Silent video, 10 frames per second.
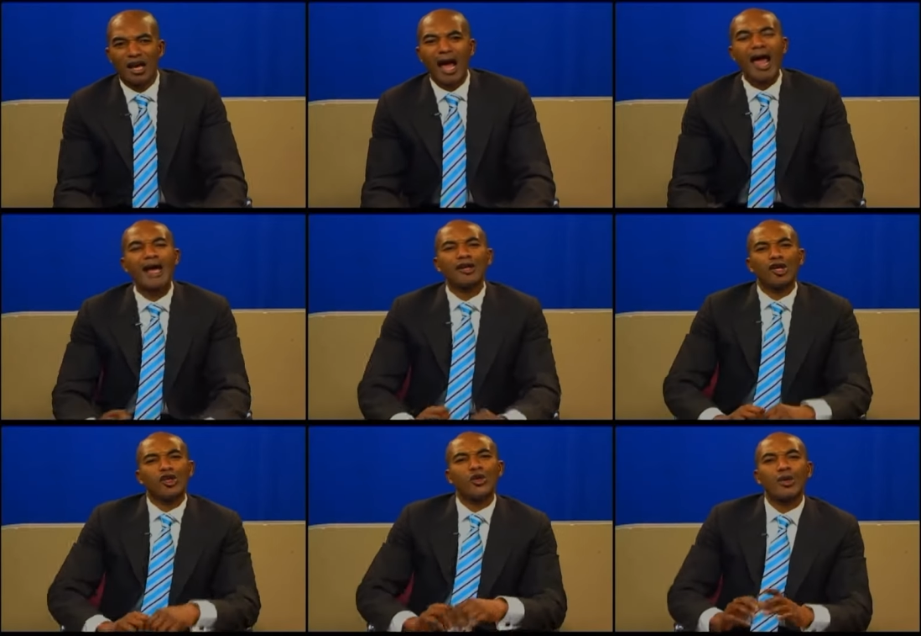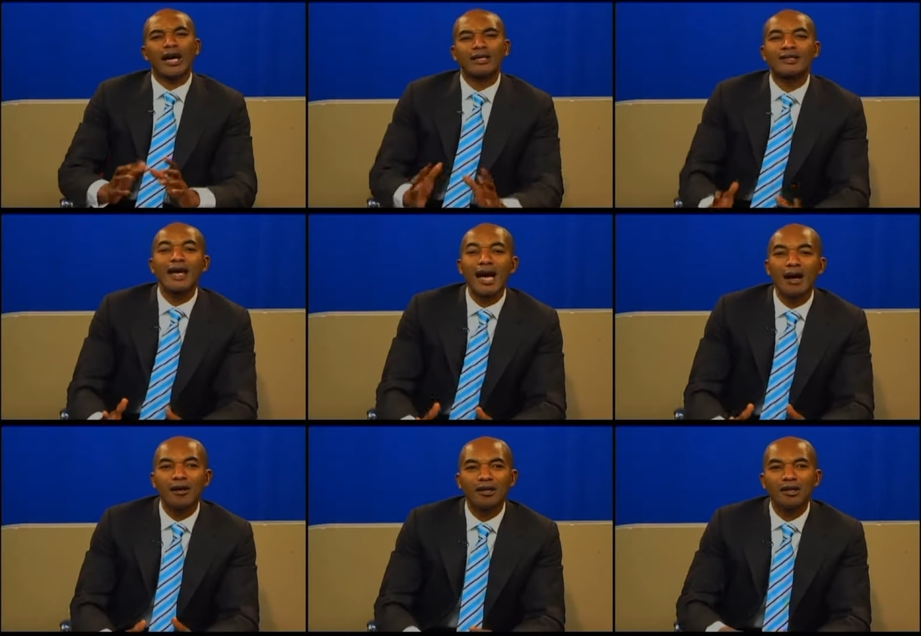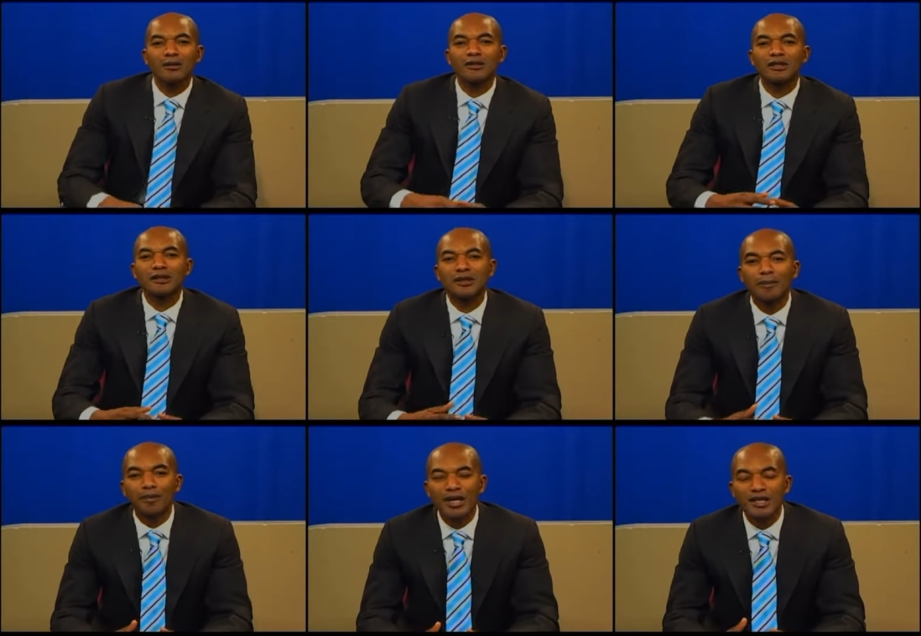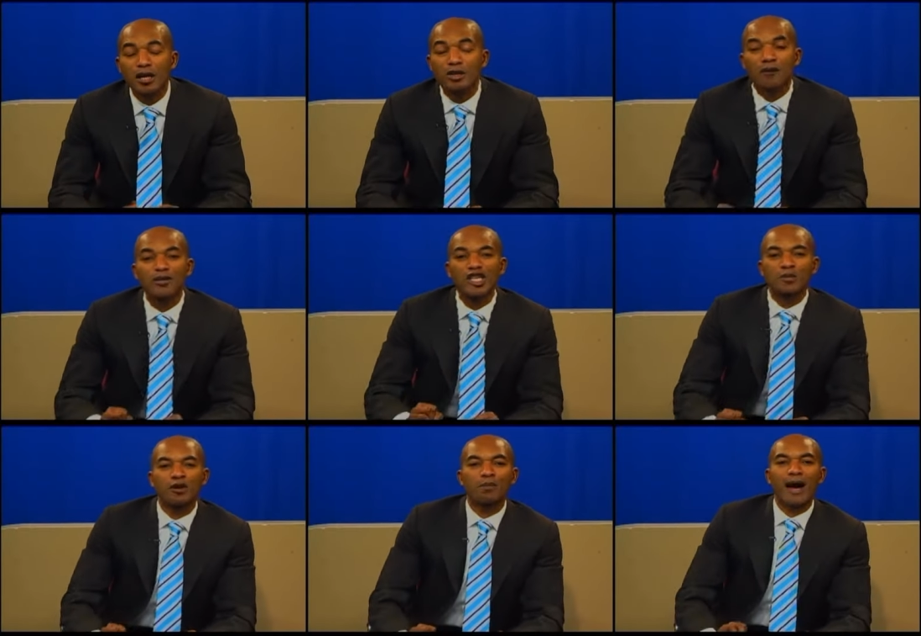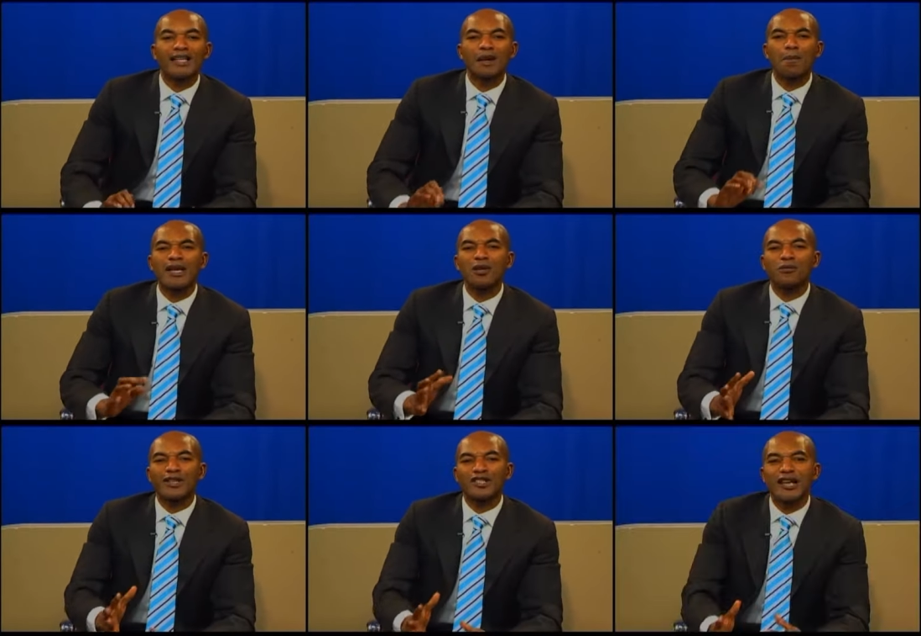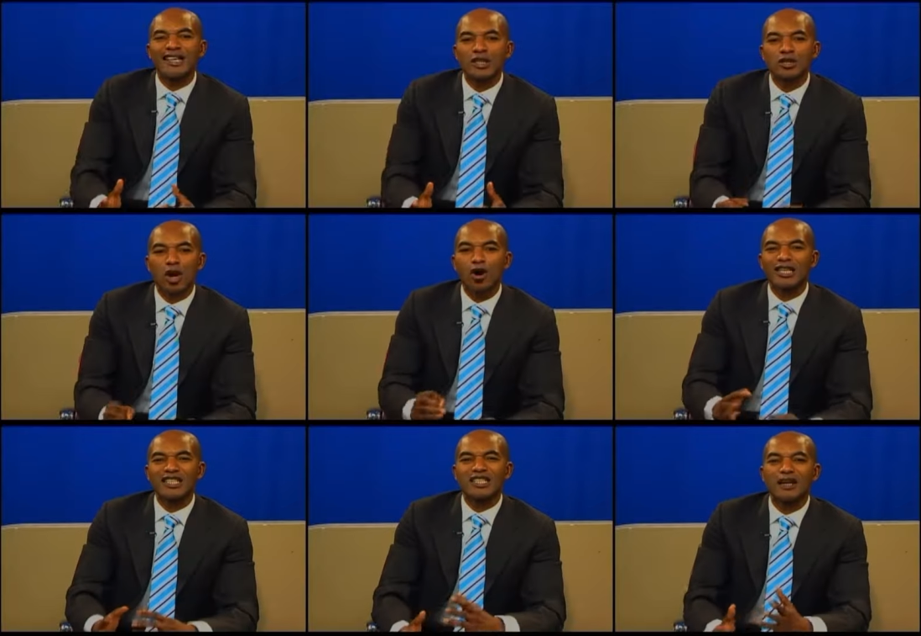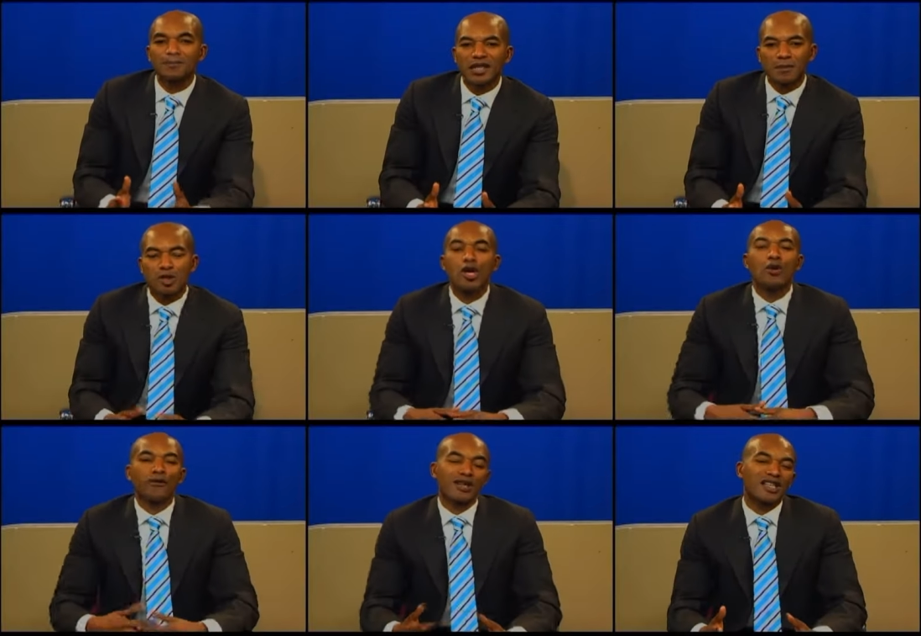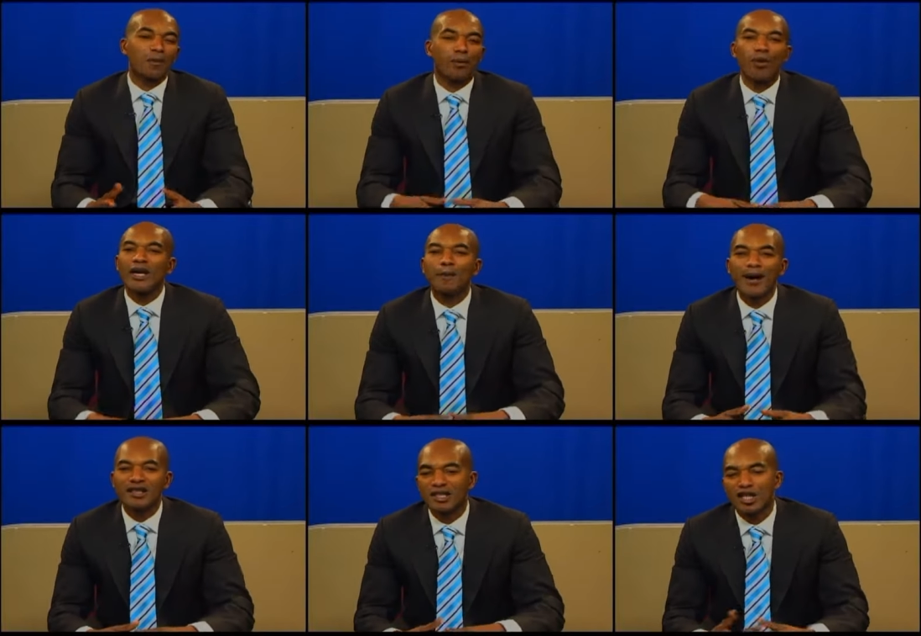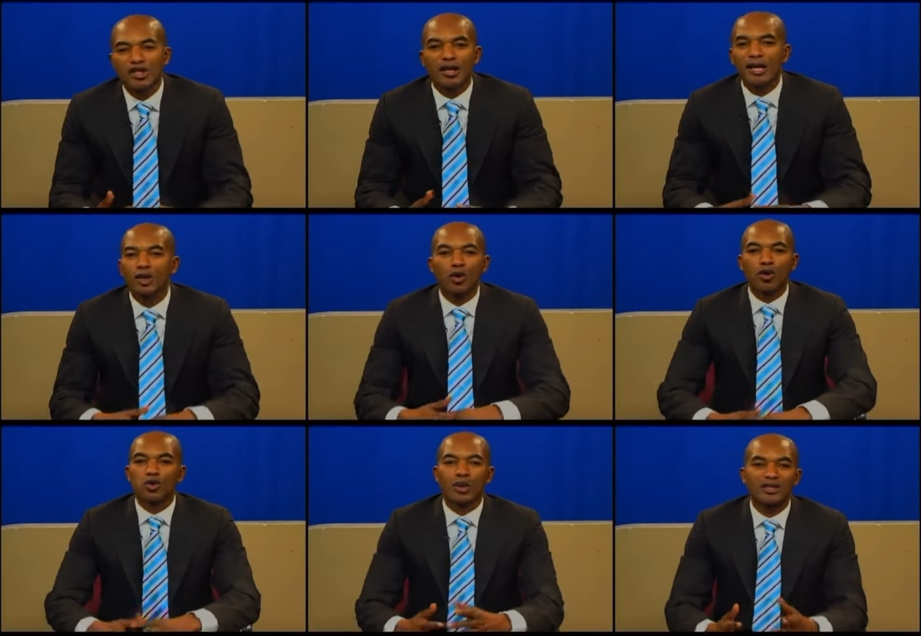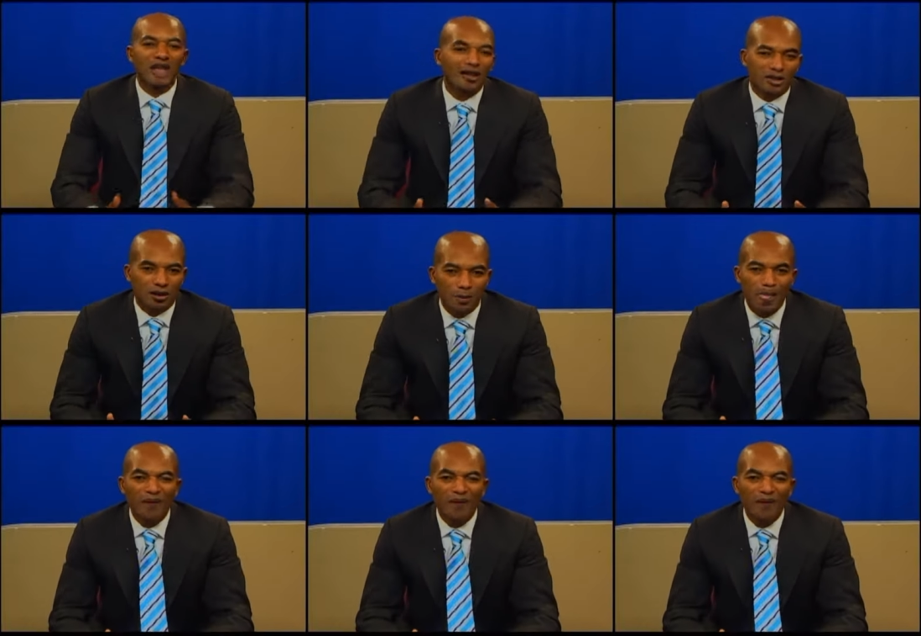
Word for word: And you can tell the presence of this spirit by the manifestations or the symptoms. For example, when a person is sick and you go to a doctor,